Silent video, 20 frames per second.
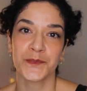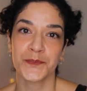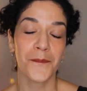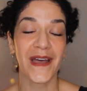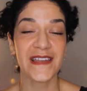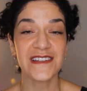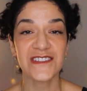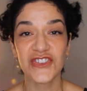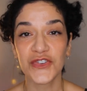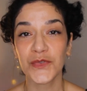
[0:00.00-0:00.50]

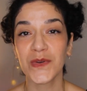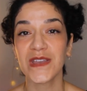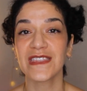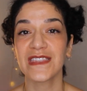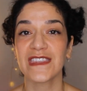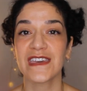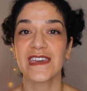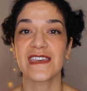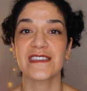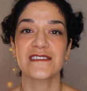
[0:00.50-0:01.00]
By
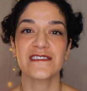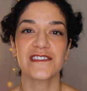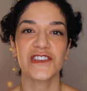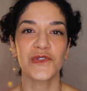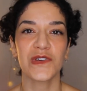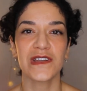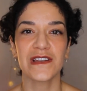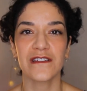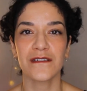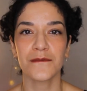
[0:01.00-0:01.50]
doing this,
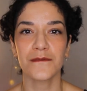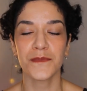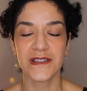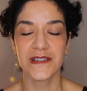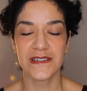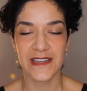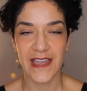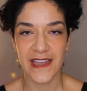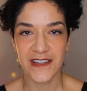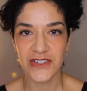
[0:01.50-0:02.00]
you can
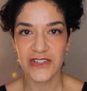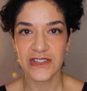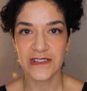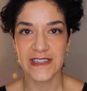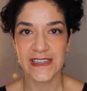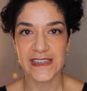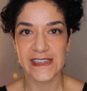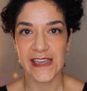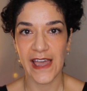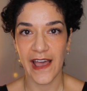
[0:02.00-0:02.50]

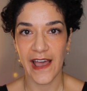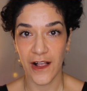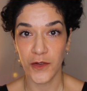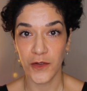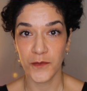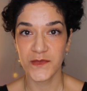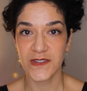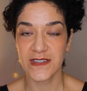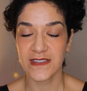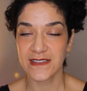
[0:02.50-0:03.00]
potentially
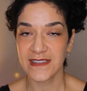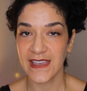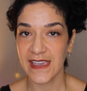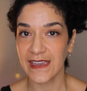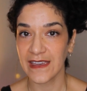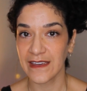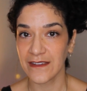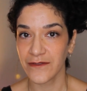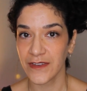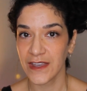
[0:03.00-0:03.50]
help to
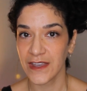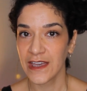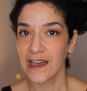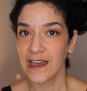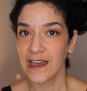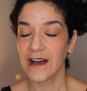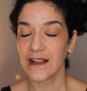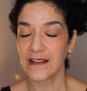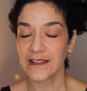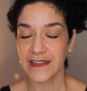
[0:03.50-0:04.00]
save
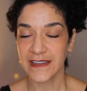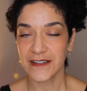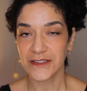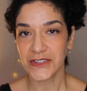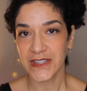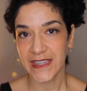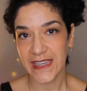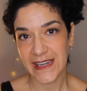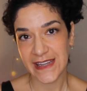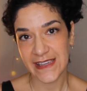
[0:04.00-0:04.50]
a
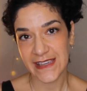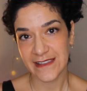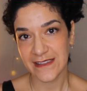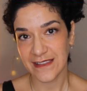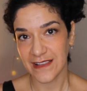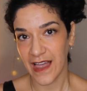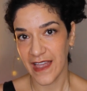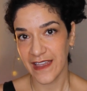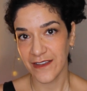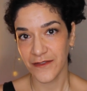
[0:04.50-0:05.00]
little kitty's
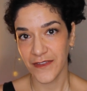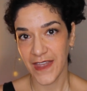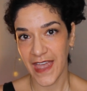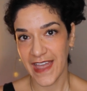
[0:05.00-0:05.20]
life.